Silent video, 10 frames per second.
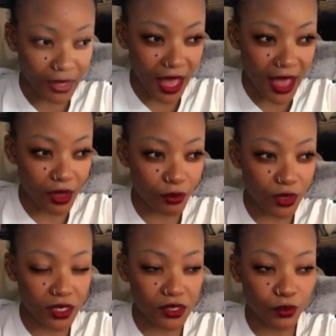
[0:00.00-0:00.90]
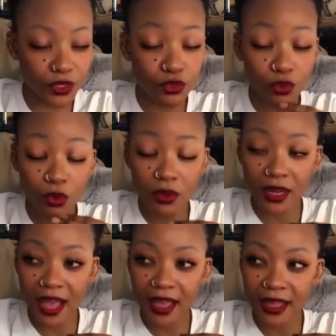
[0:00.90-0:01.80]
I was withdrawn.
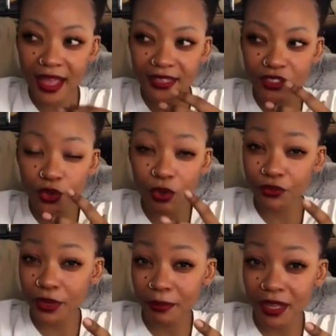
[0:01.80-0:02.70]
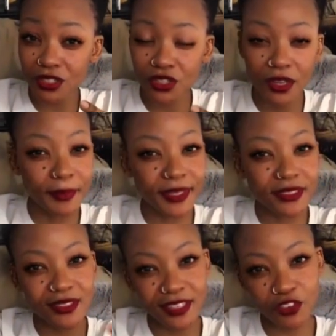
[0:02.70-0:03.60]
I, I didn't talk very much because I
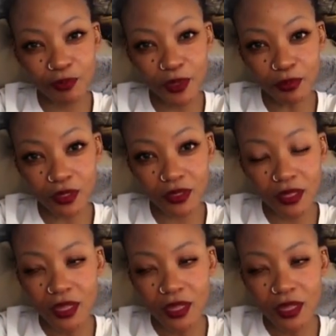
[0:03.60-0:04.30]
was scared of people.